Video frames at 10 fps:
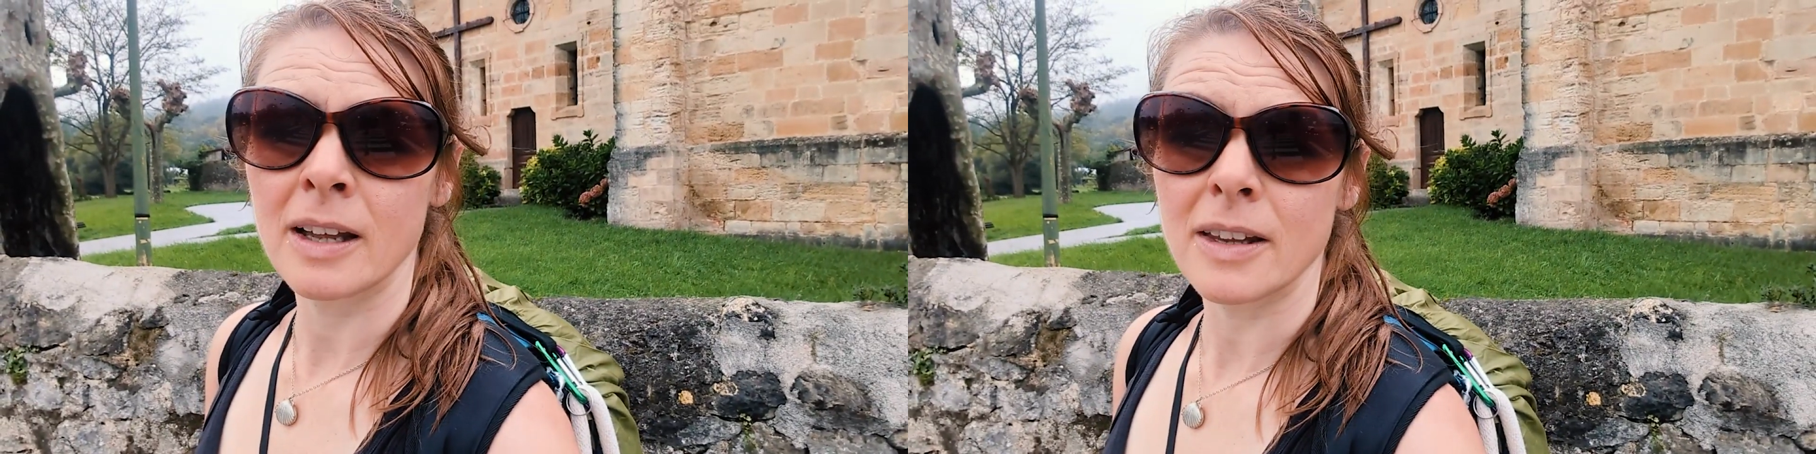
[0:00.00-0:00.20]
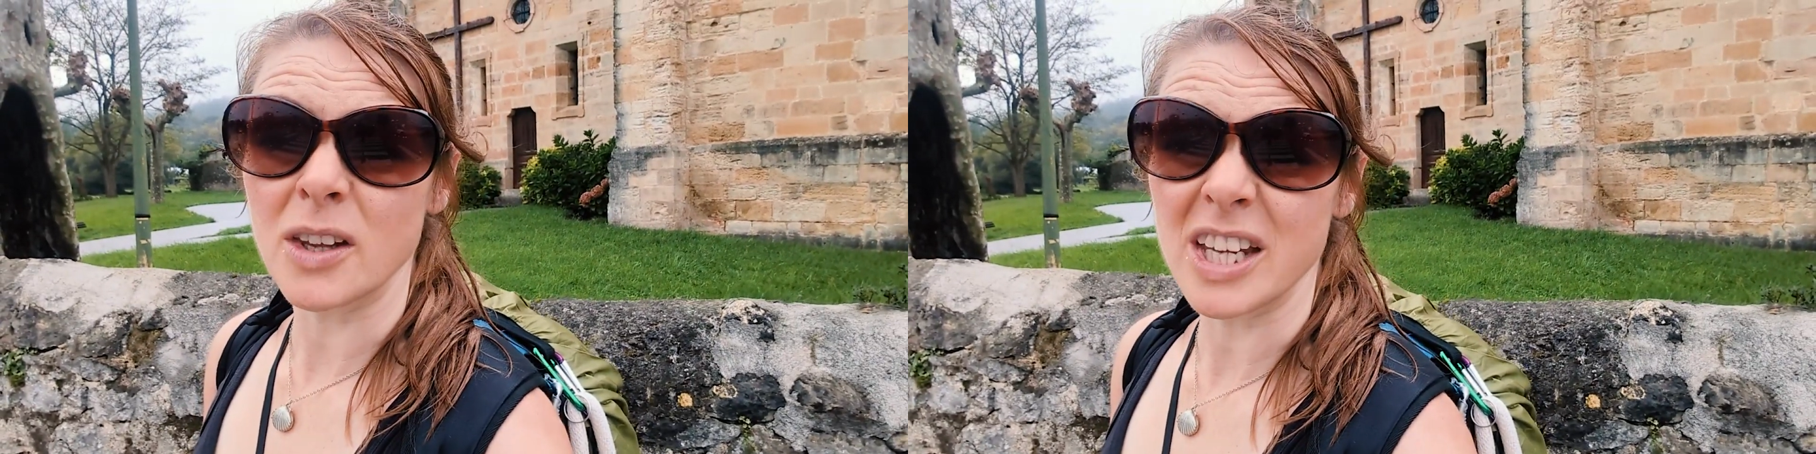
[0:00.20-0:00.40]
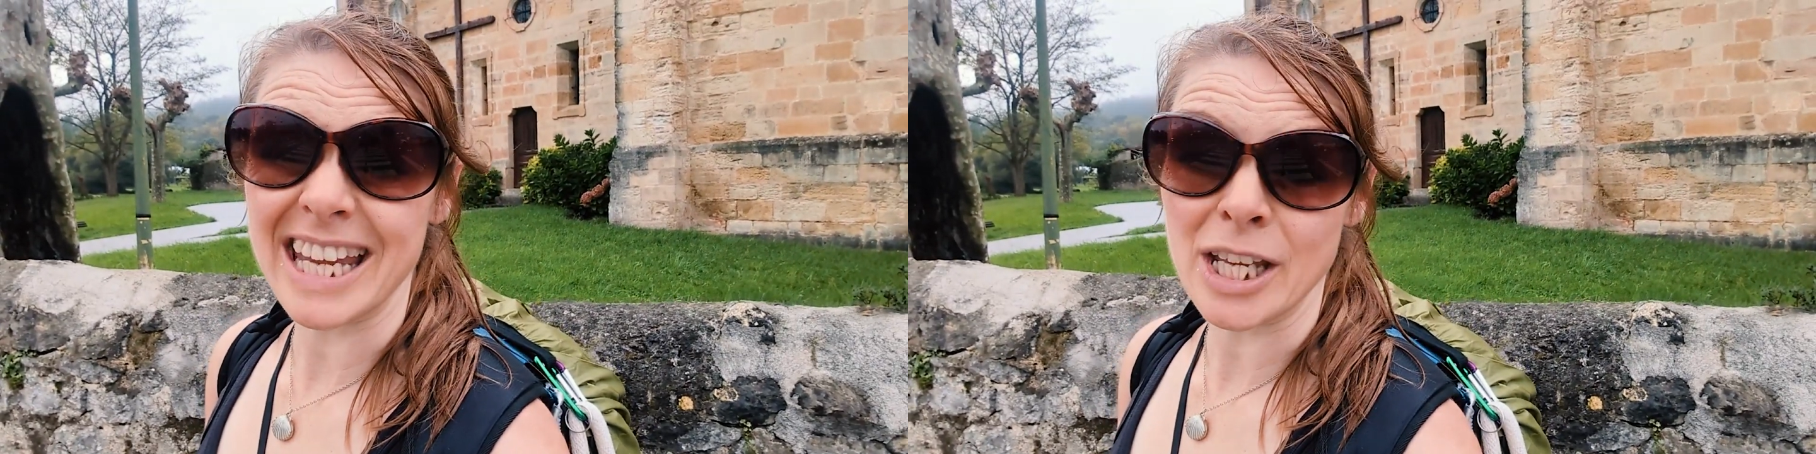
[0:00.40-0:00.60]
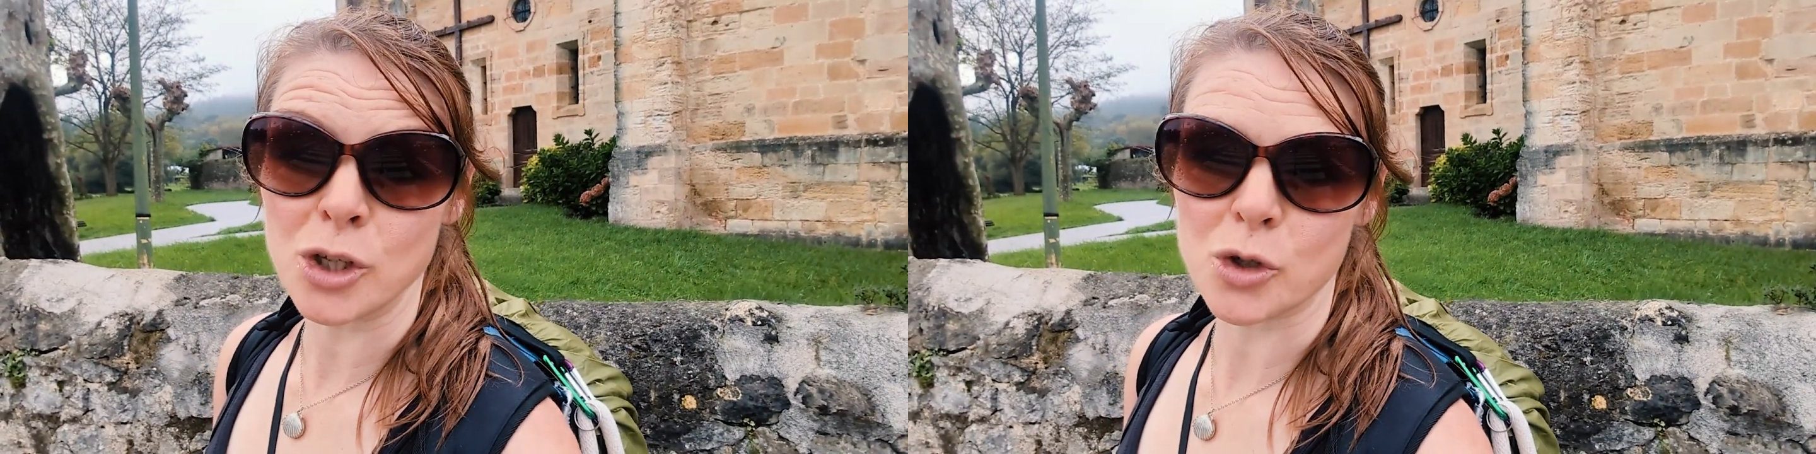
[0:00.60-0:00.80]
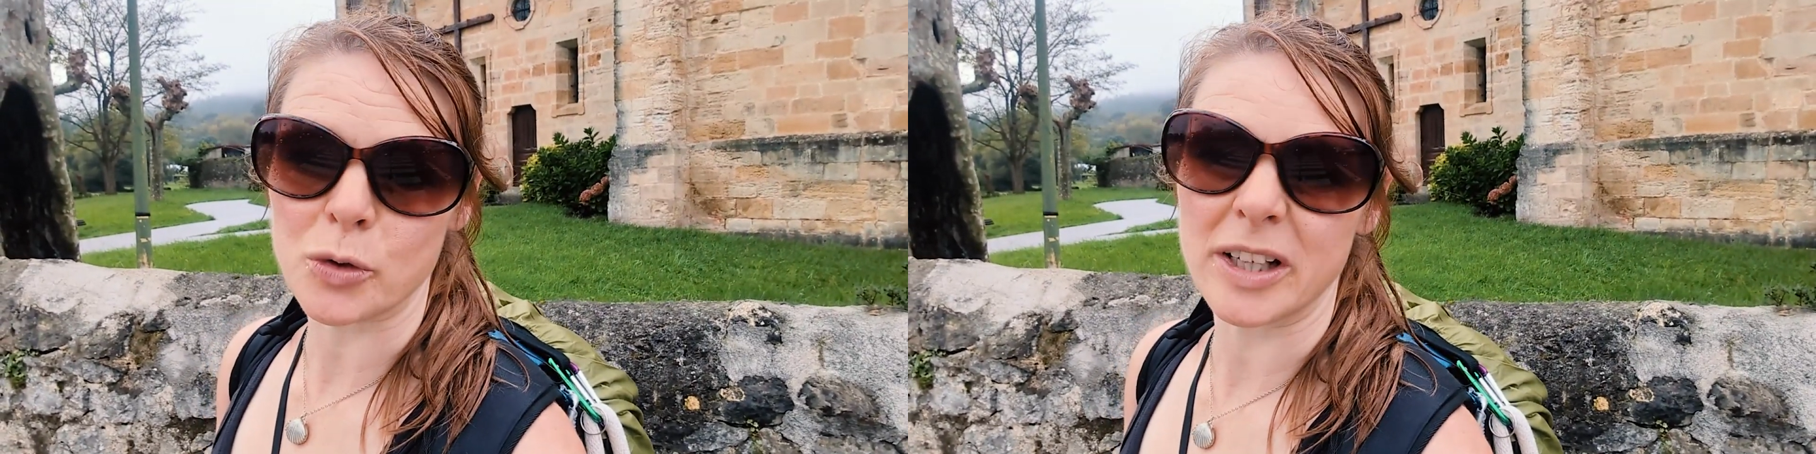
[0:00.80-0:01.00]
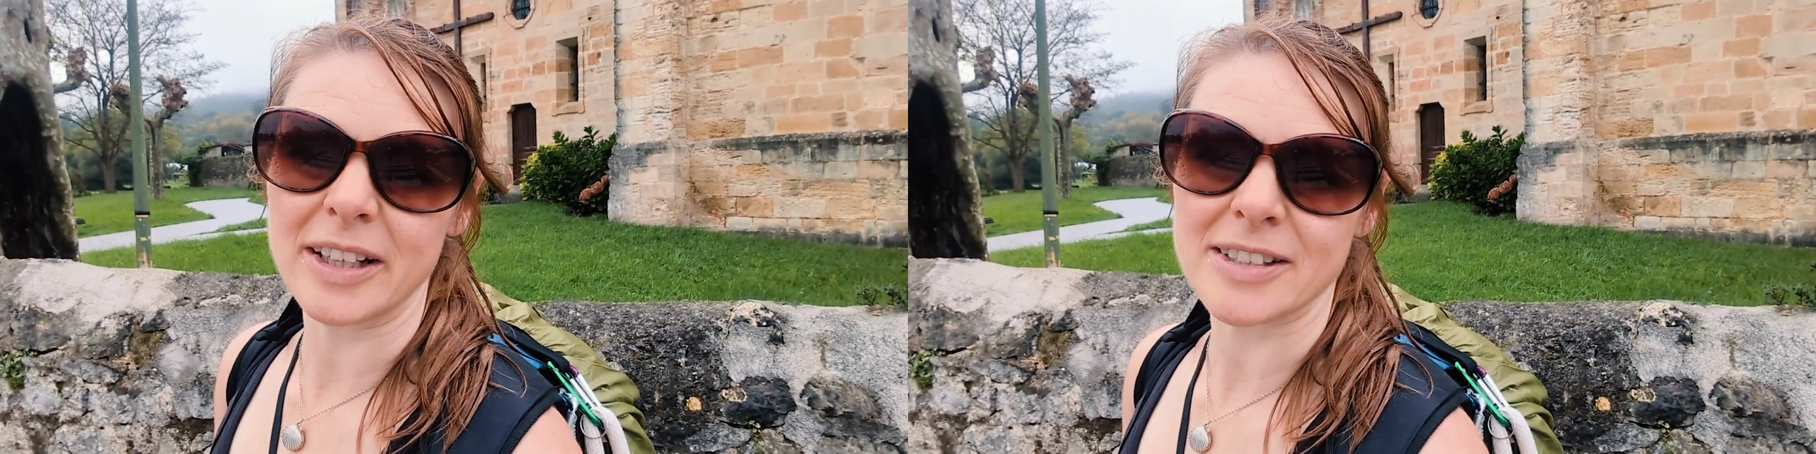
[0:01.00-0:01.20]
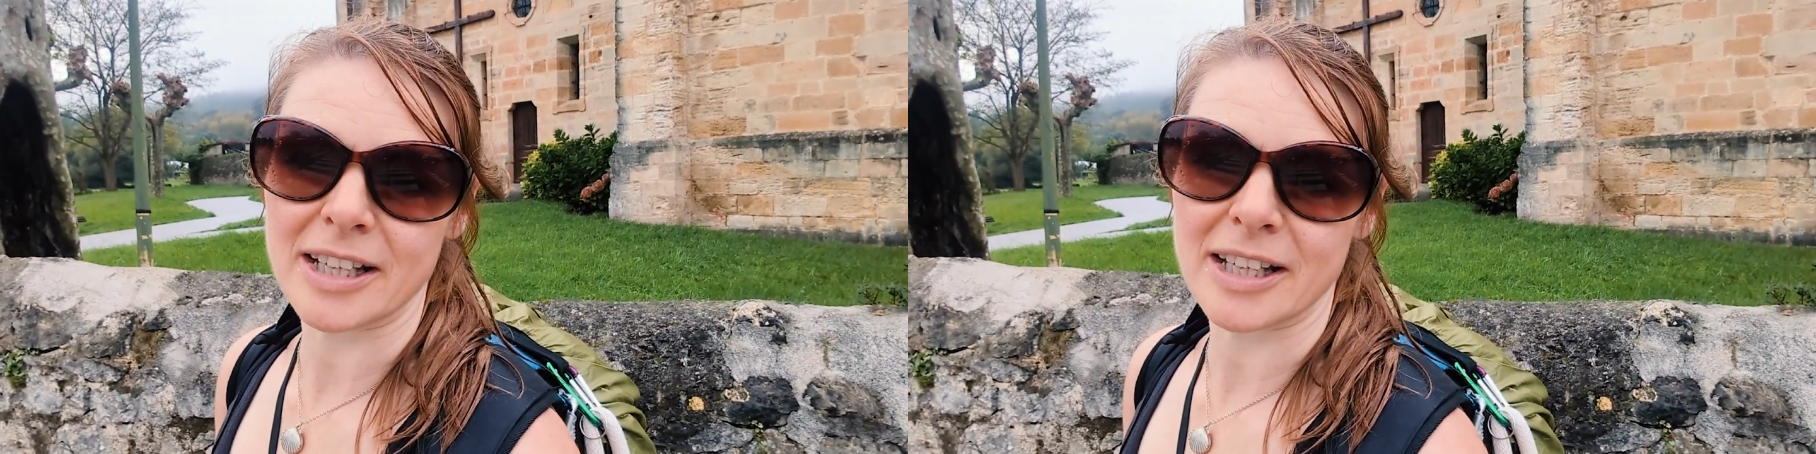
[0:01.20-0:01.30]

the injuries